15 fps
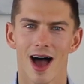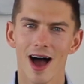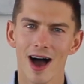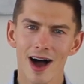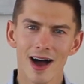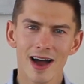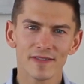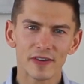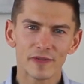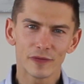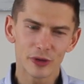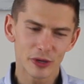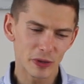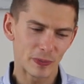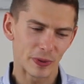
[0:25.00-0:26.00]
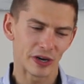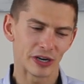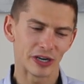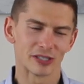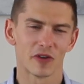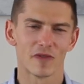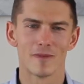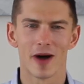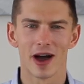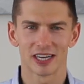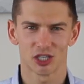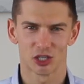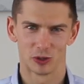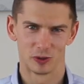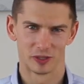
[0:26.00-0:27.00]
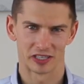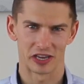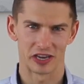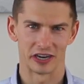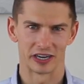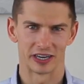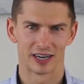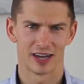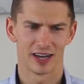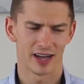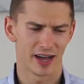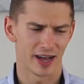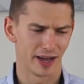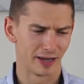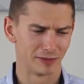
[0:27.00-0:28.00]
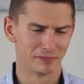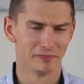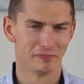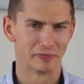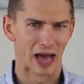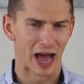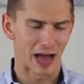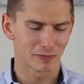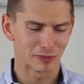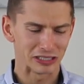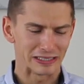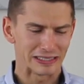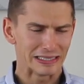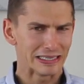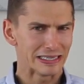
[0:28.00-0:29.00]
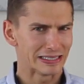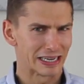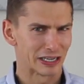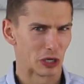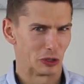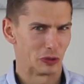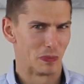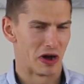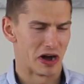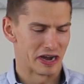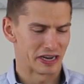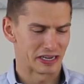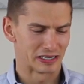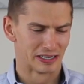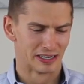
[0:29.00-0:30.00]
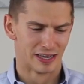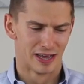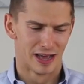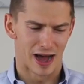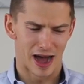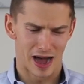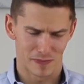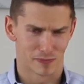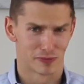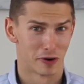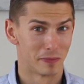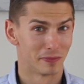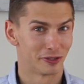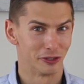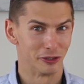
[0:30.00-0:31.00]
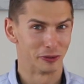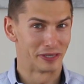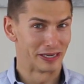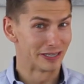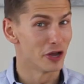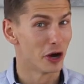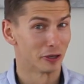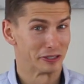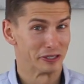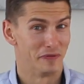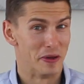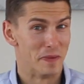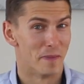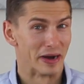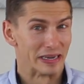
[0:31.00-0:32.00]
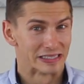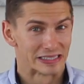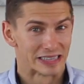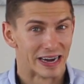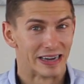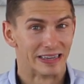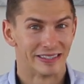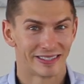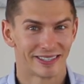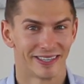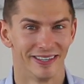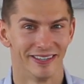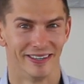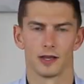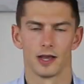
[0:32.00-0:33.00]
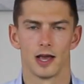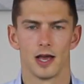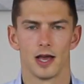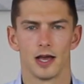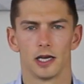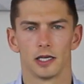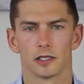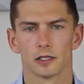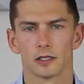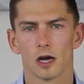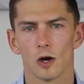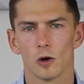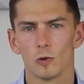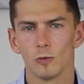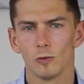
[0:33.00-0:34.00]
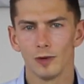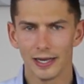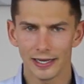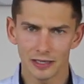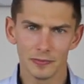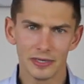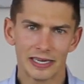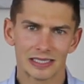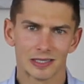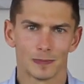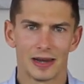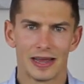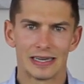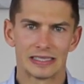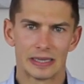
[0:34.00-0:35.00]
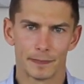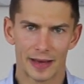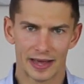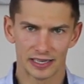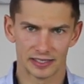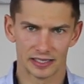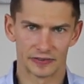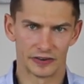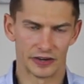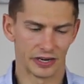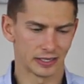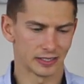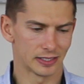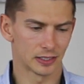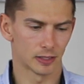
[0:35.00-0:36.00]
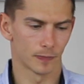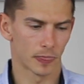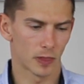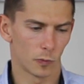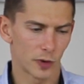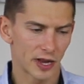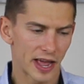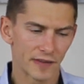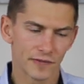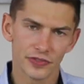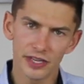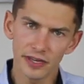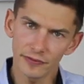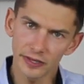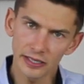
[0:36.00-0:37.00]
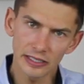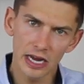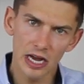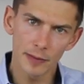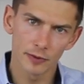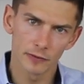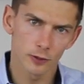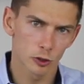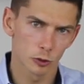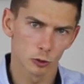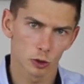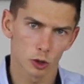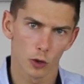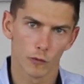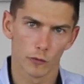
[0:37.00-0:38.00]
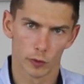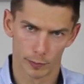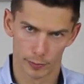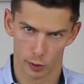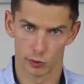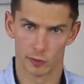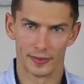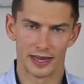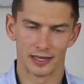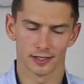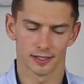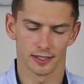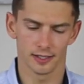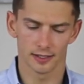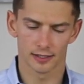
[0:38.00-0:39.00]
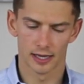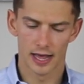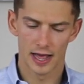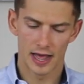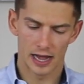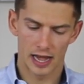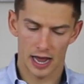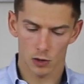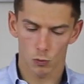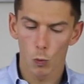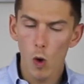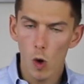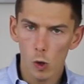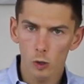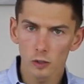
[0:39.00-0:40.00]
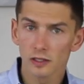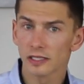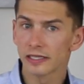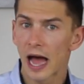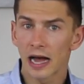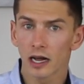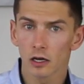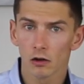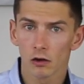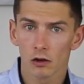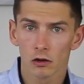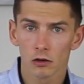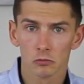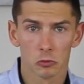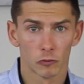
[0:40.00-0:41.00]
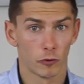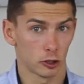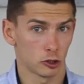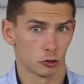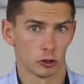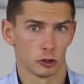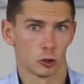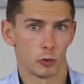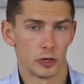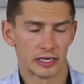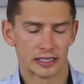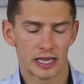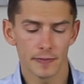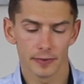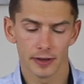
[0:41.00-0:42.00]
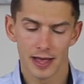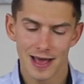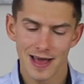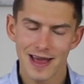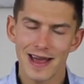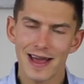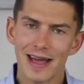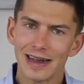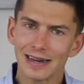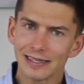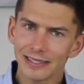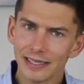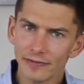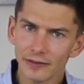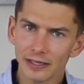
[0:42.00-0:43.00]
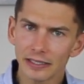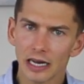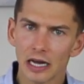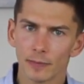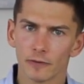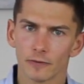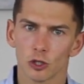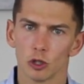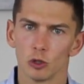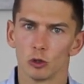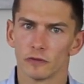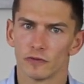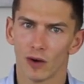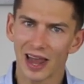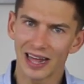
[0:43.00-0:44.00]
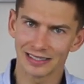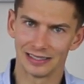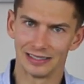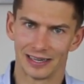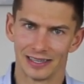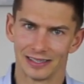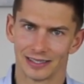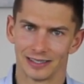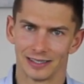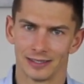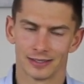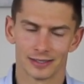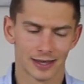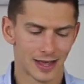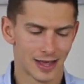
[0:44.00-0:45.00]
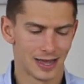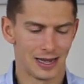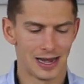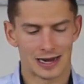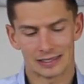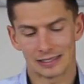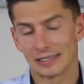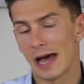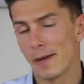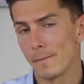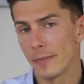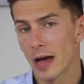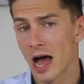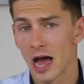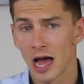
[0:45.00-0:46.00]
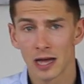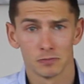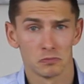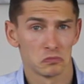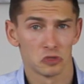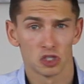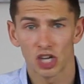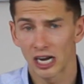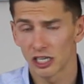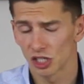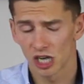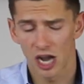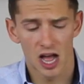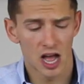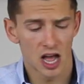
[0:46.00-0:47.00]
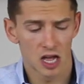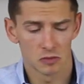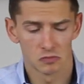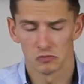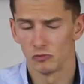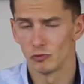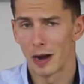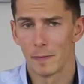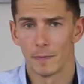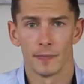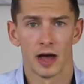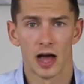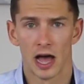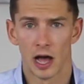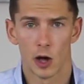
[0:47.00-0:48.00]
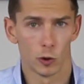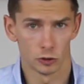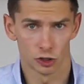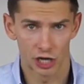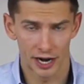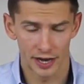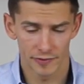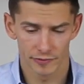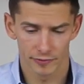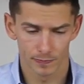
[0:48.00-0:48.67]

I have a few pairs of my shoes here. These are not mine. I promise you they're not even my size. So let me explain the basic first. We have different type of shoes for ballroom dances, like waltz, tango, foxtrot or quickstep, and different type of shoes for Latin dances, like samba, cha-cha, rumba or jive.